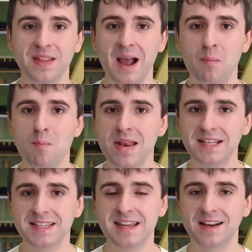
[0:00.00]
How
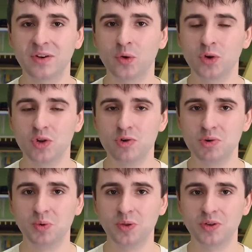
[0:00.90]
minty and
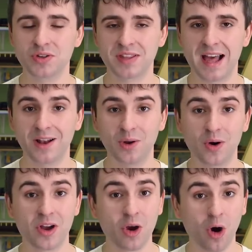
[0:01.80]
unusual does that
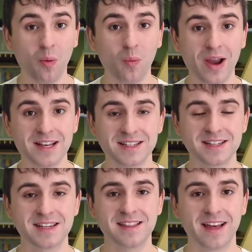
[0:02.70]
look? Can't wait to
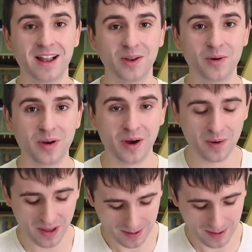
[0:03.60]
see that logo.